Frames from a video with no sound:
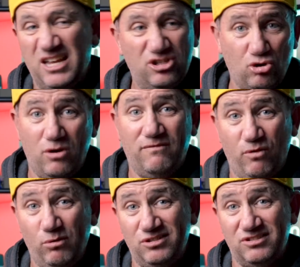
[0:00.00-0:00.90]
joined
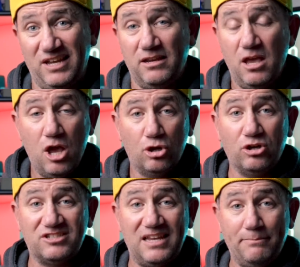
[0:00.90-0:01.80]
forces. And good
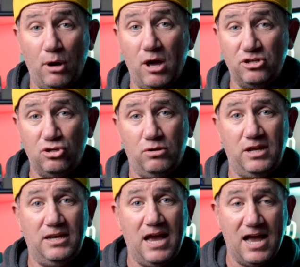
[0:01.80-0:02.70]
to see Biden doing
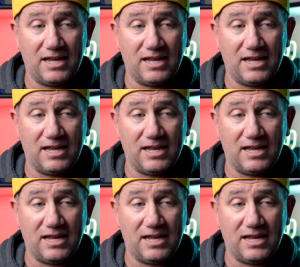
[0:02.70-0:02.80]
it.